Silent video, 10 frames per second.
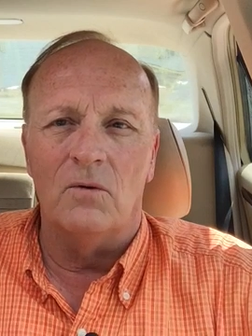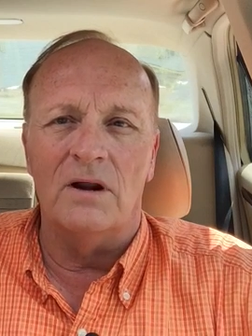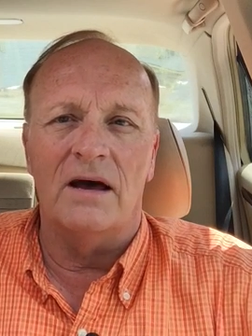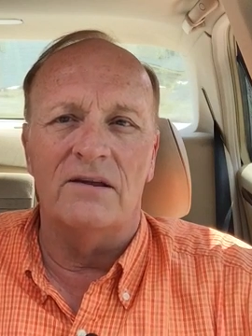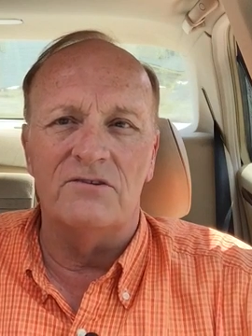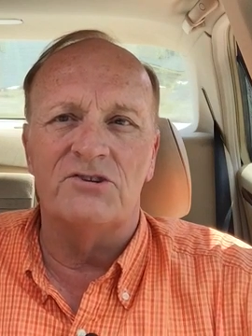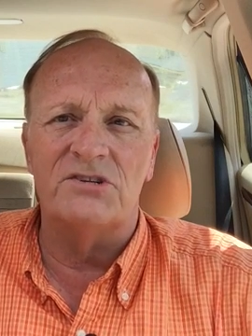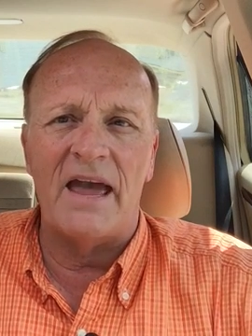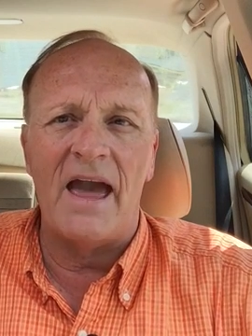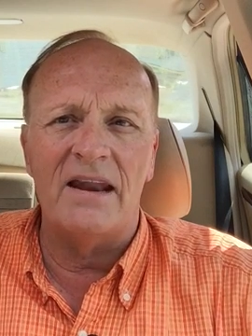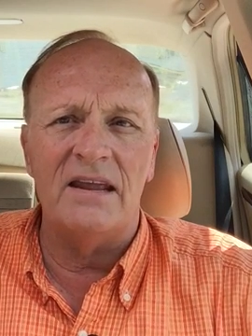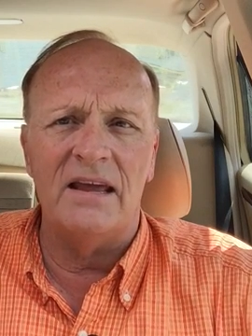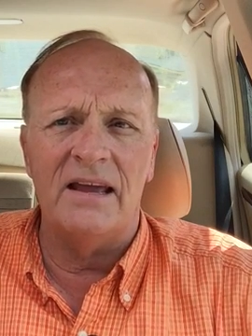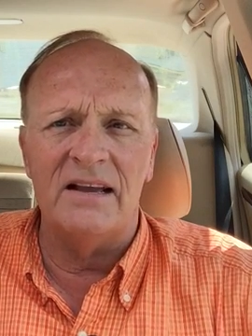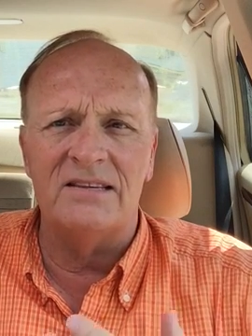We're not
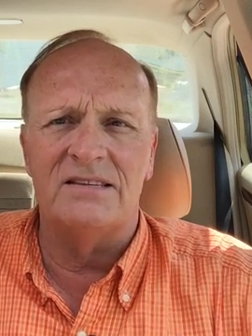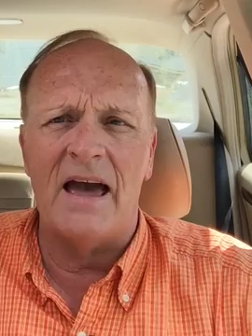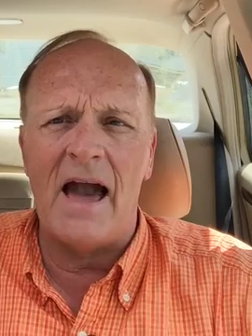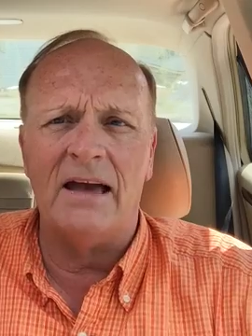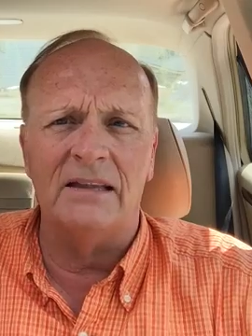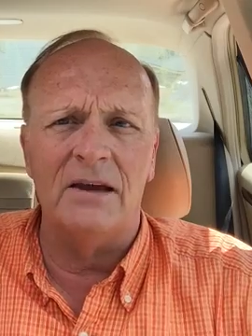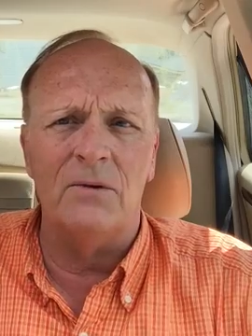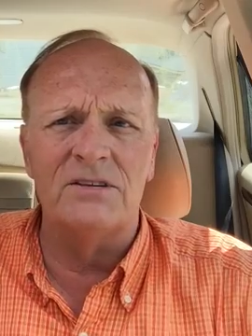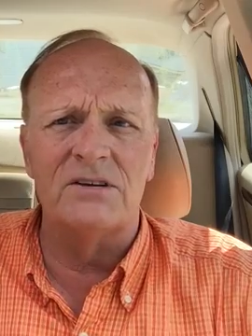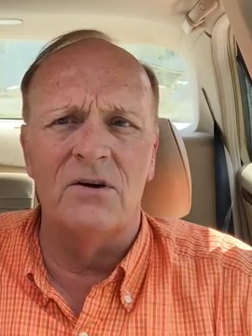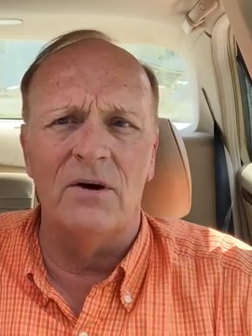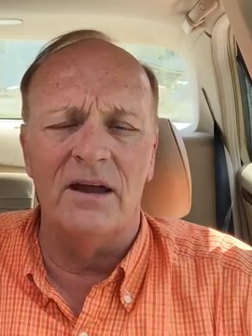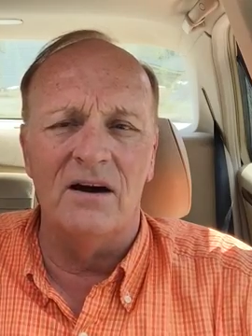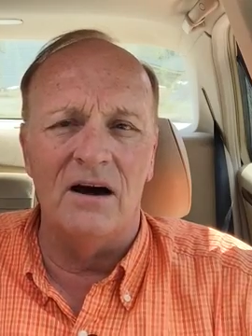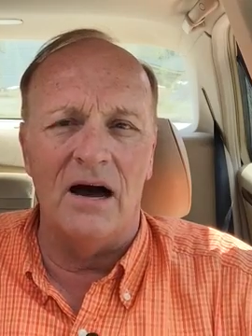understanding exactly what's
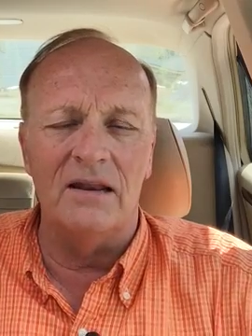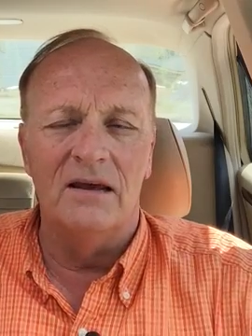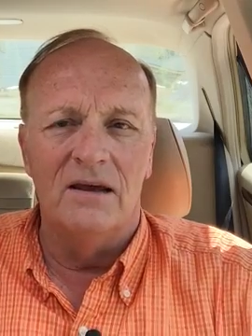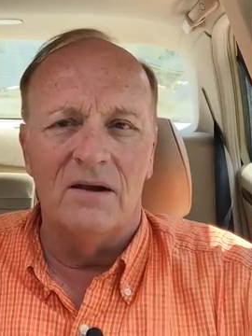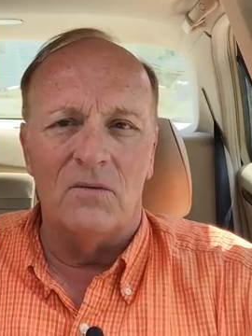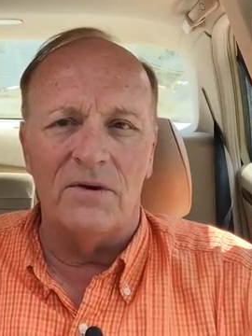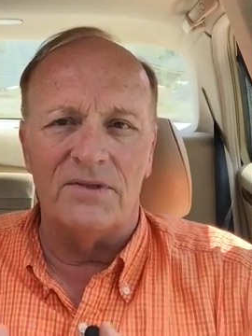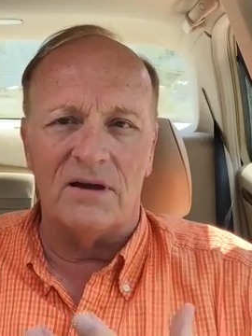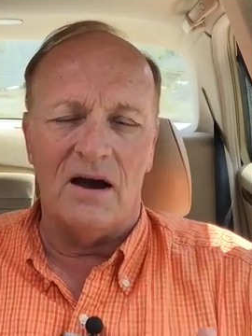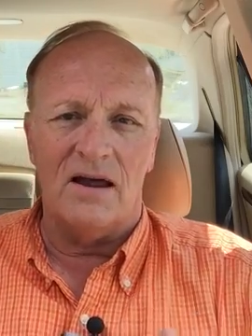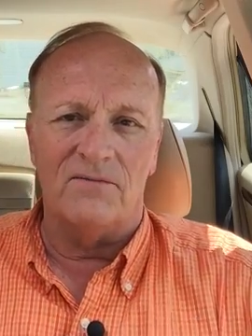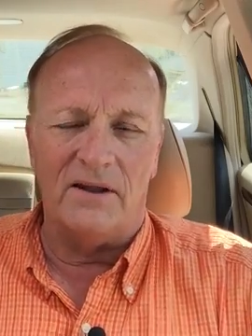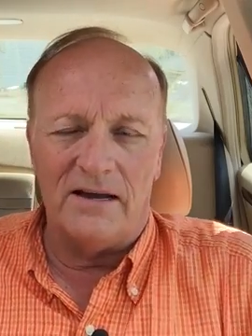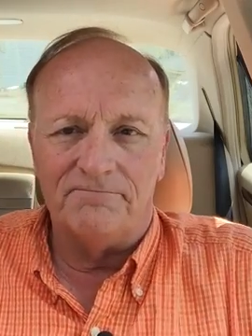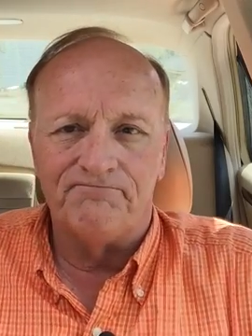going on with the
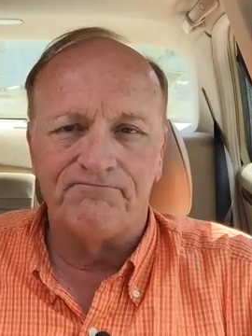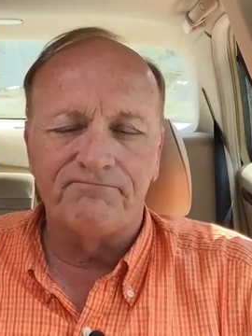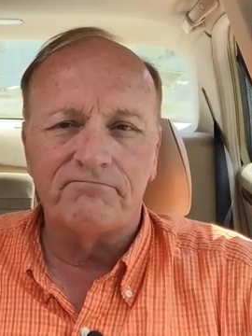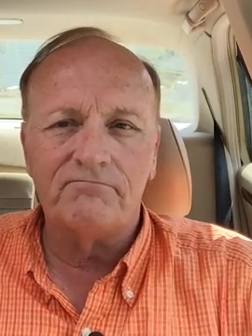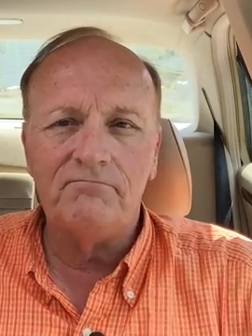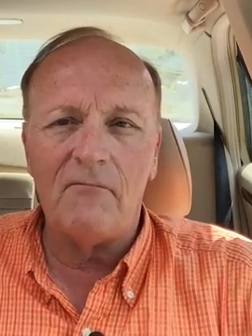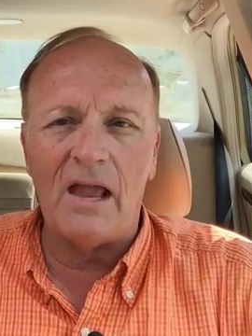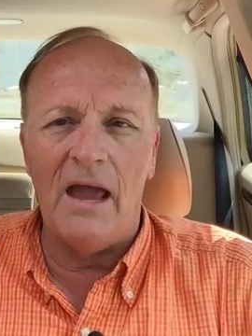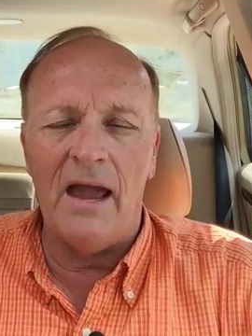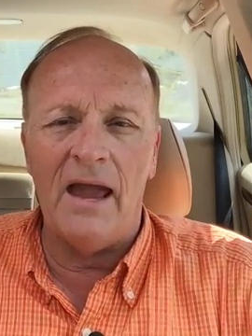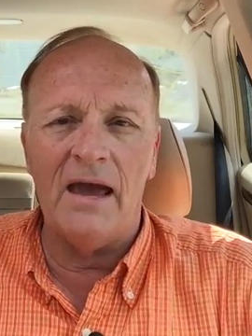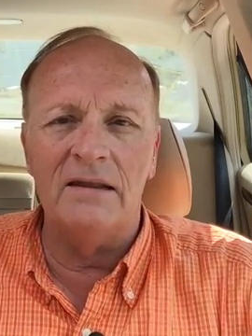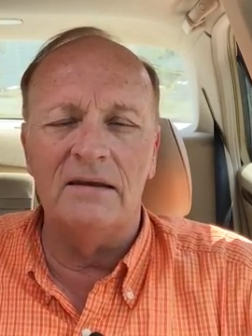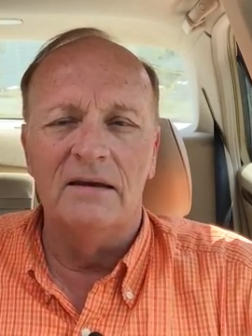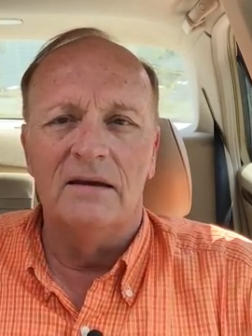conflict.
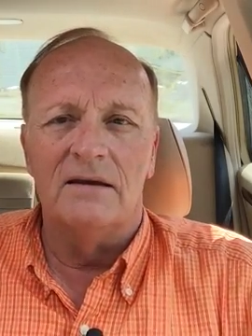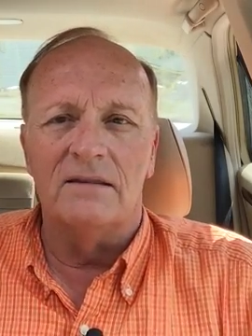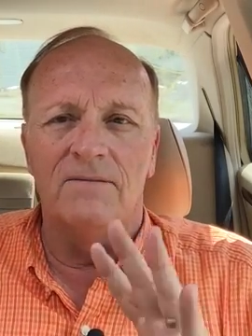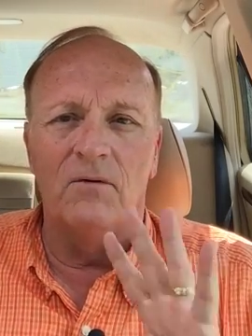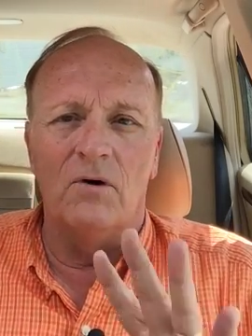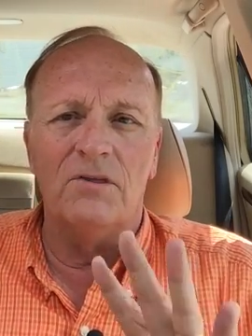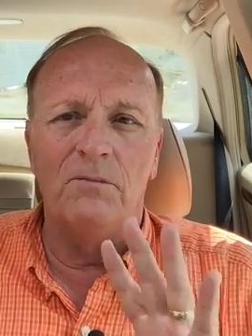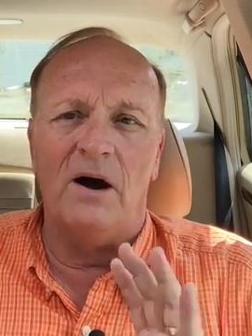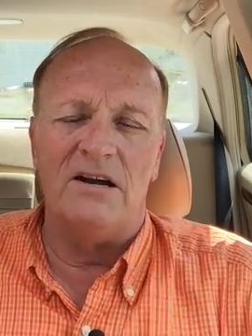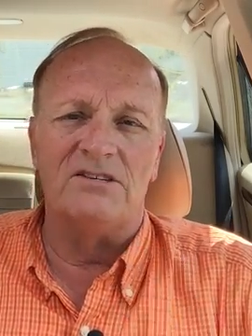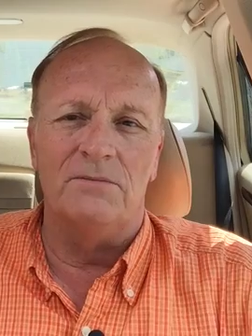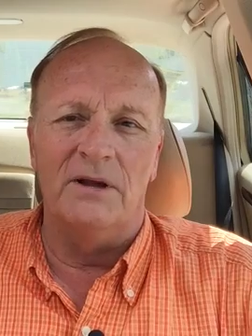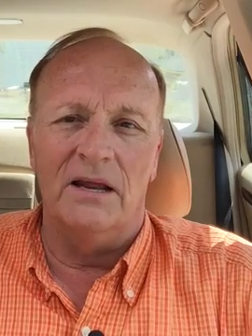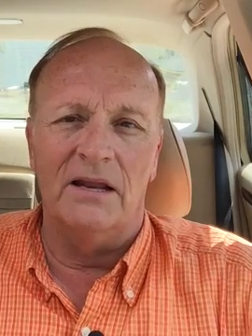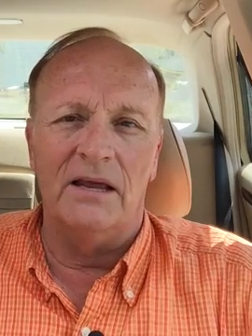And the fourth
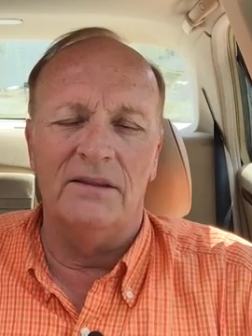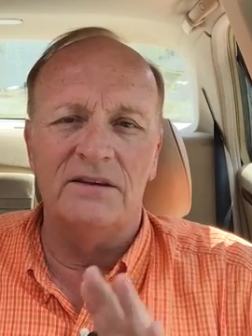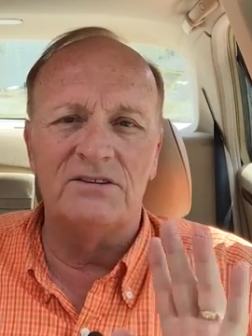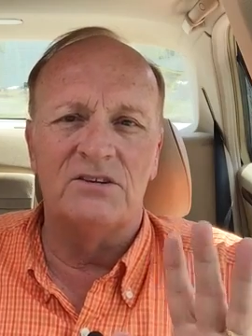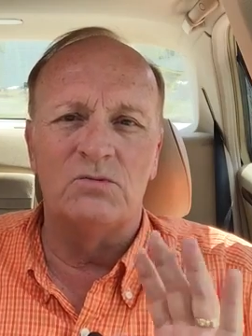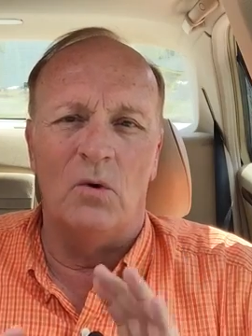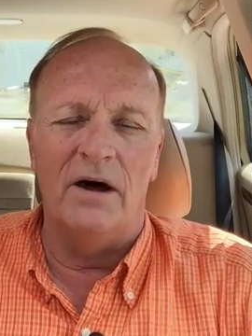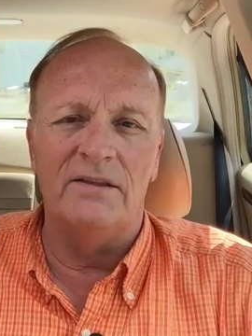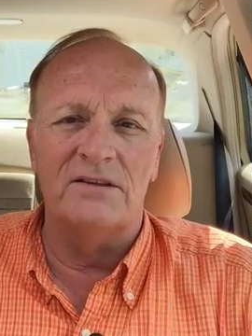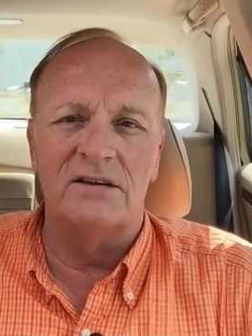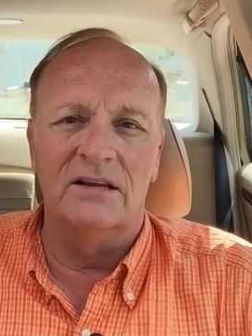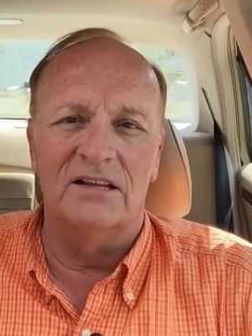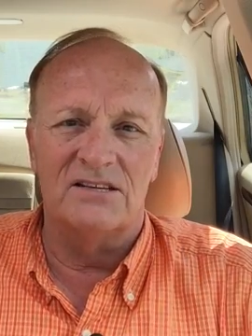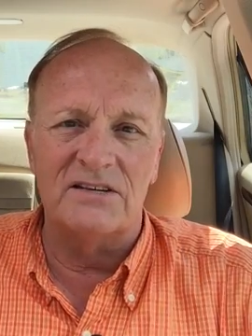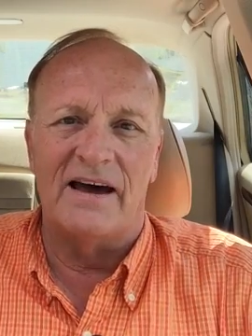possibility, and this is one that's a
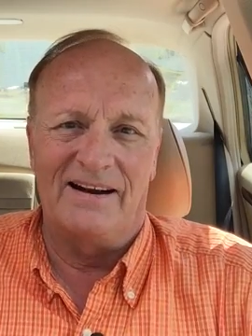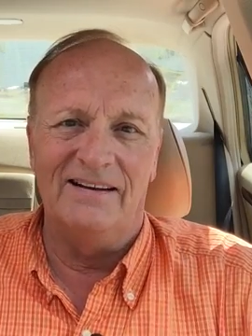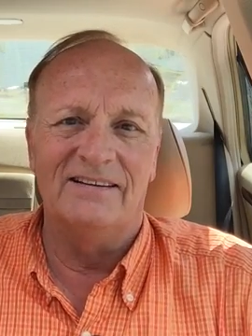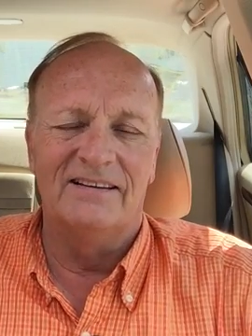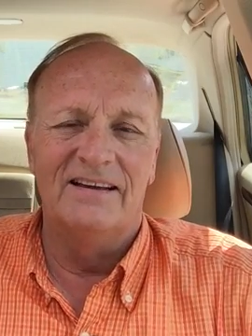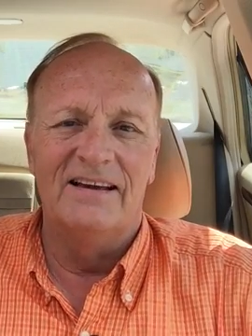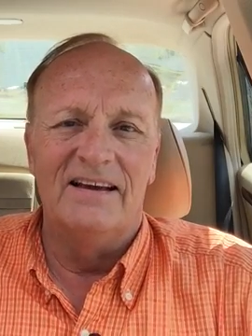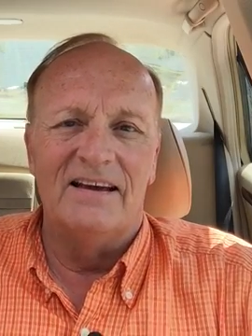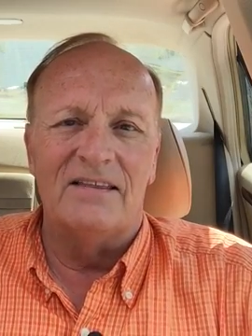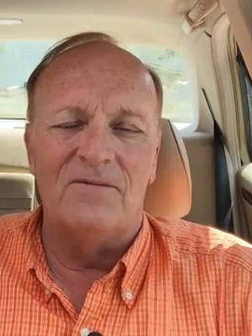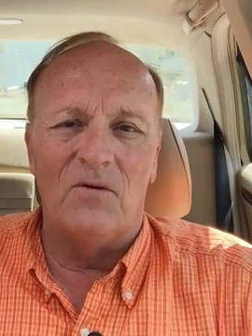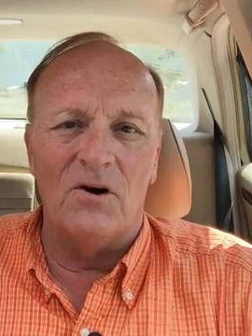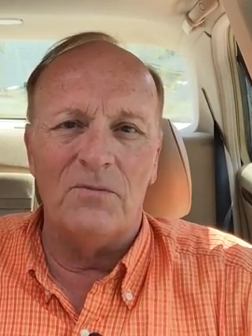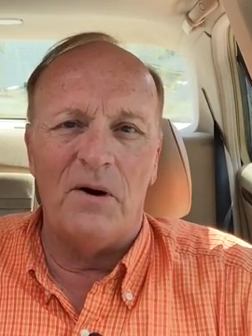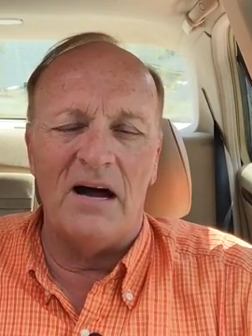little subtle, the fourth